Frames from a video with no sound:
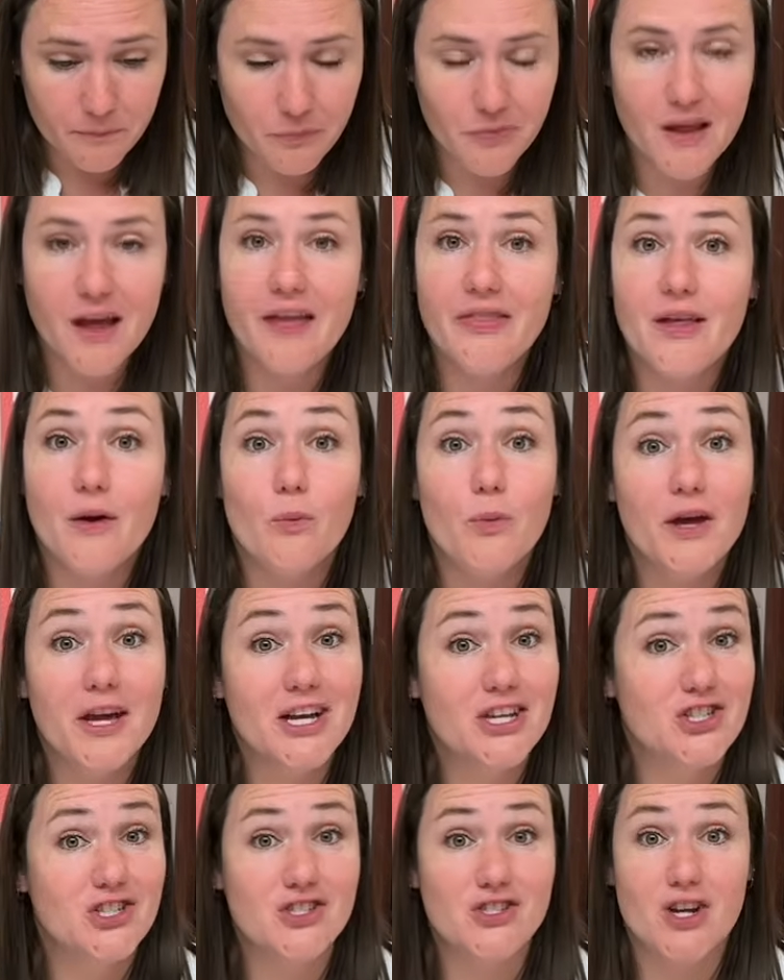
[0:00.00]
and then we
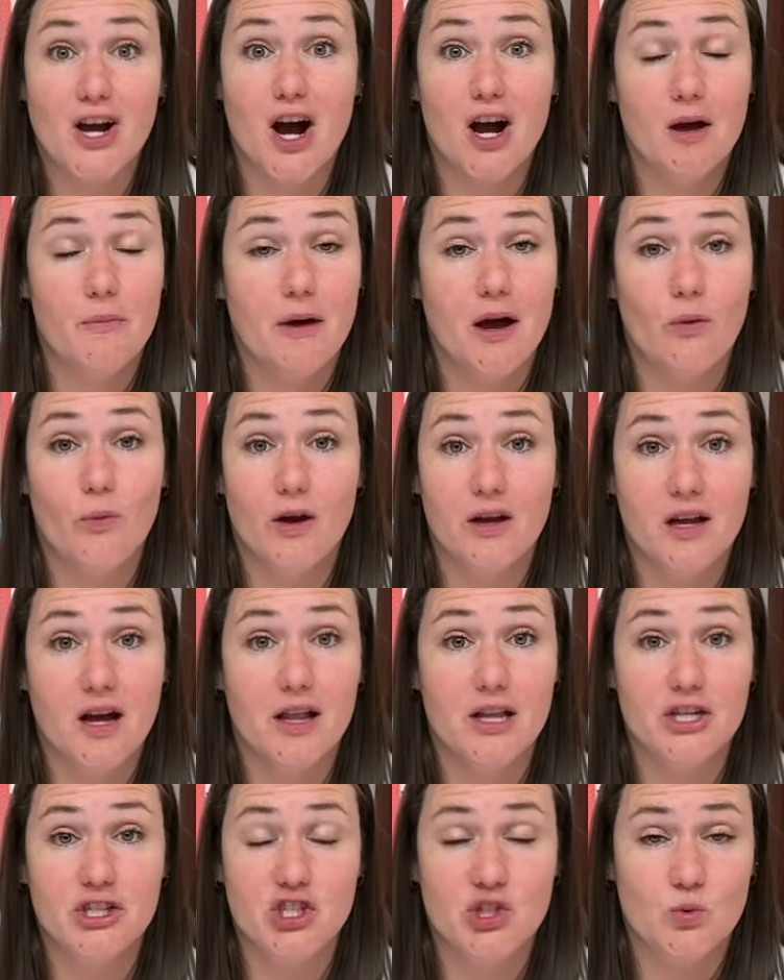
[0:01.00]
can just talk about what
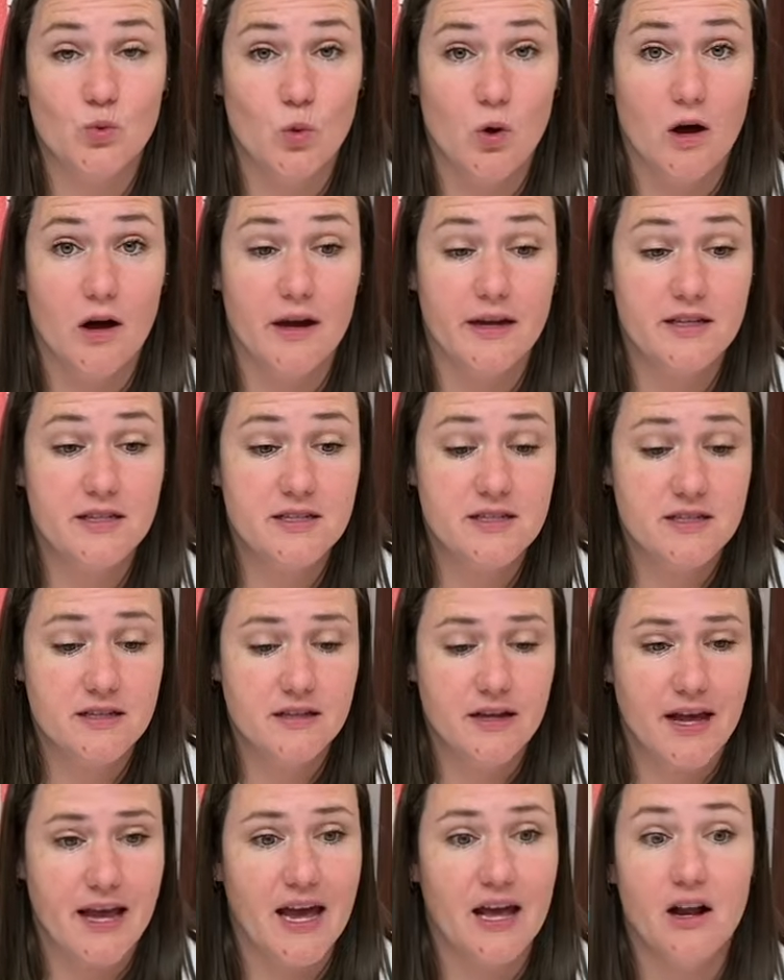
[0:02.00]
colors you want.
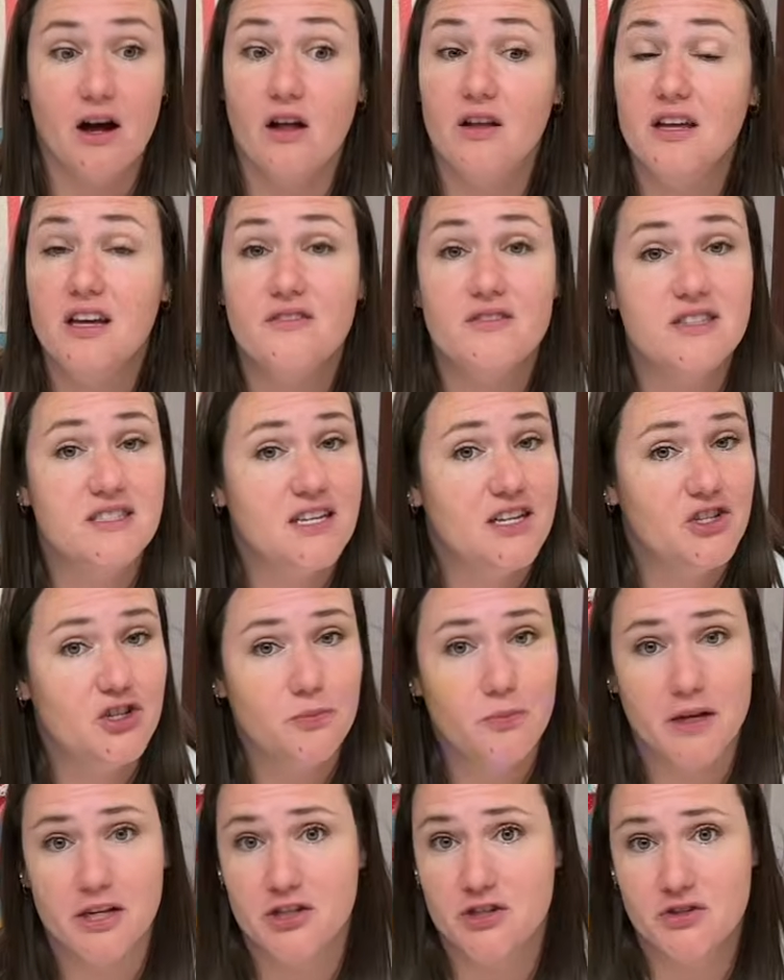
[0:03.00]
And I'll even send you
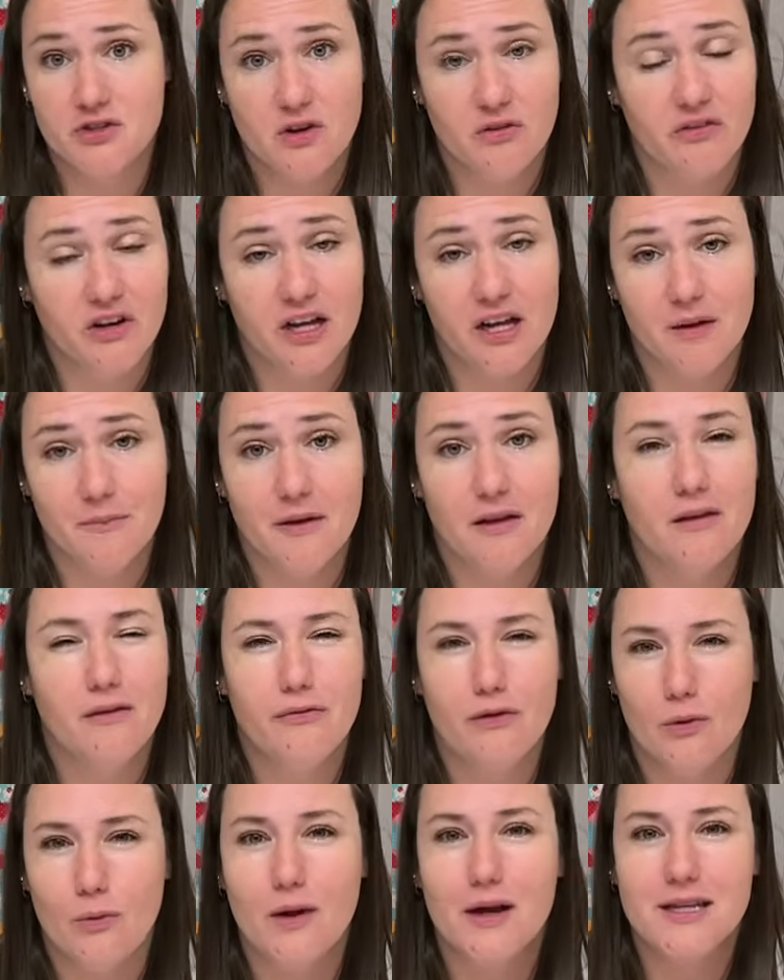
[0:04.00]
pictures over email if
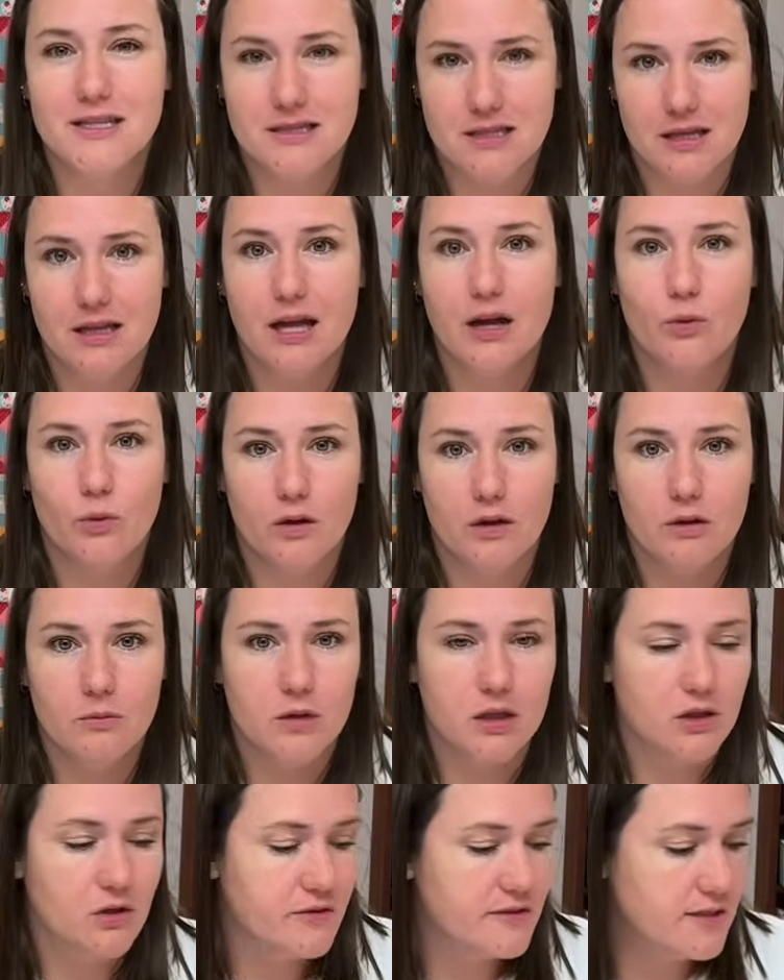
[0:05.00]
you want to see like really
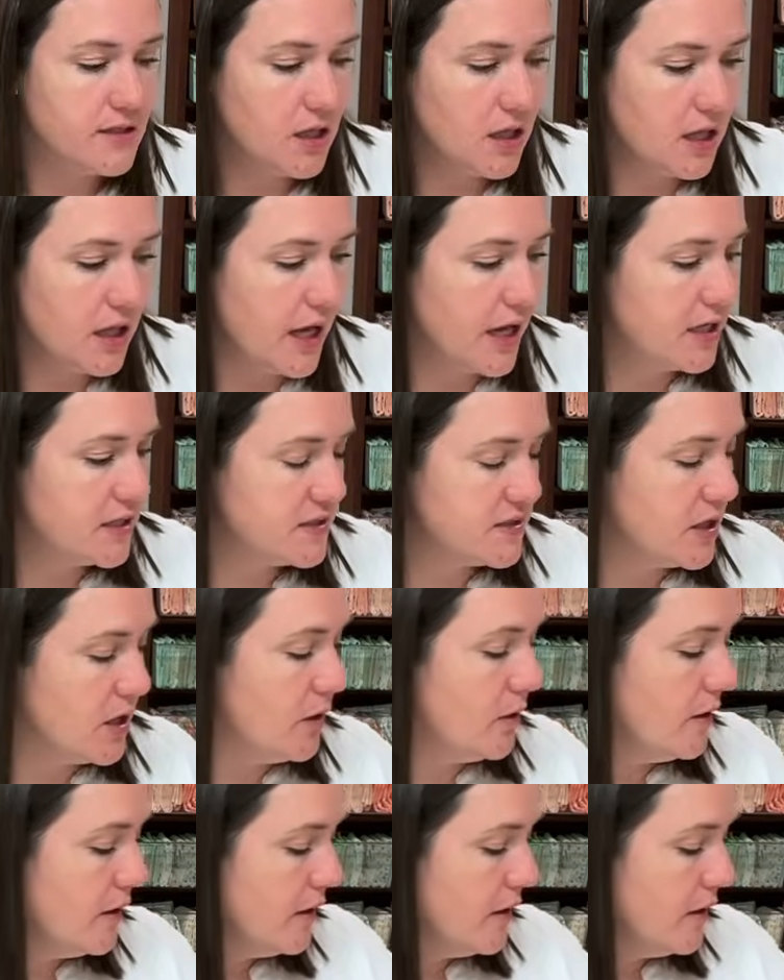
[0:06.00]
what those look like. So